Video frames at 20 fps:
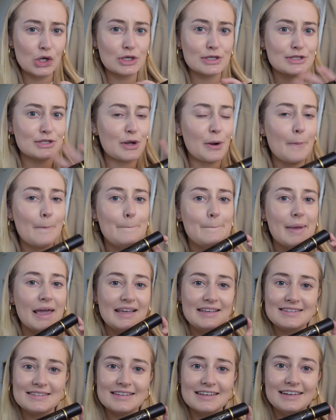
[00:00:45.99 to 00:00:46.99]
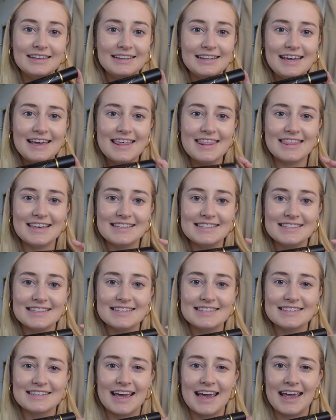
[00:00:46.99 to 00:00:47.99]
So basically, this
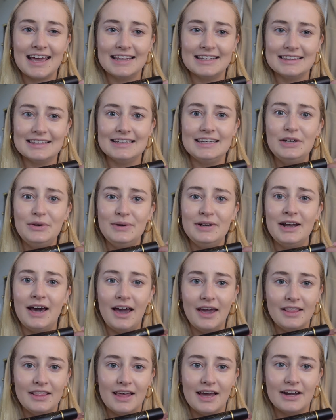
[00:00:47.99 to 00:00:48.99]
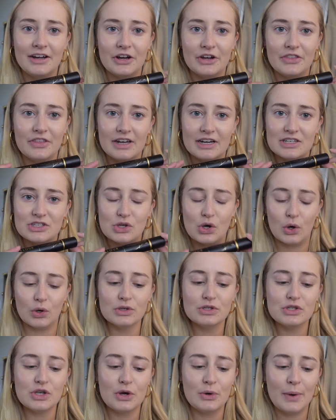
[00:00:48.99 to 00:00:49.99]
is a liquid eyeliner that is
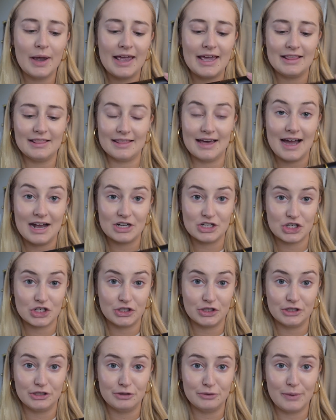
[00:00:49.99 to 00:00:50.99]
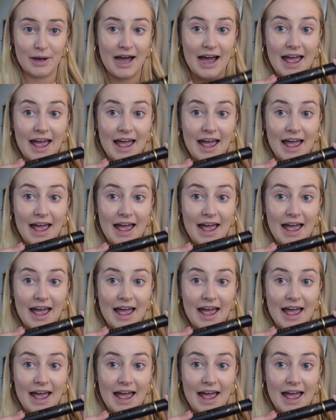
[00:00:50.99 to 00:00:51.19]
also a lash glue.